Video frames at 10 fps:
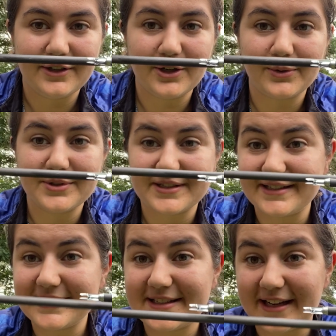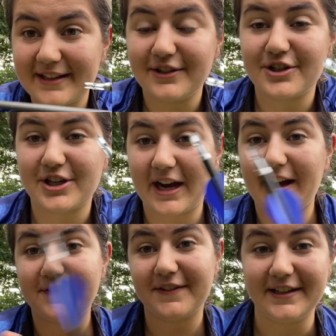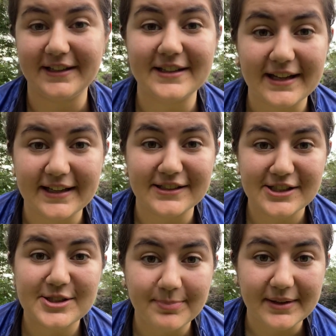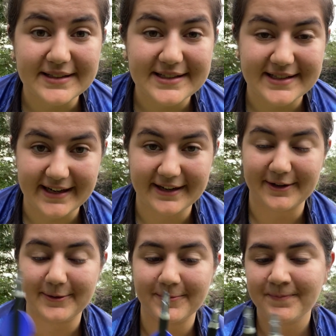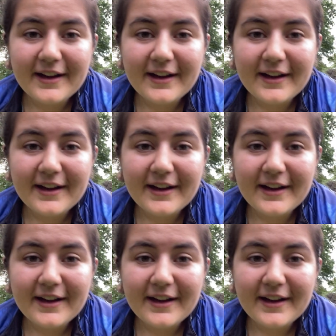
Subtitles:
goes inside the shaft and then splits the arrow.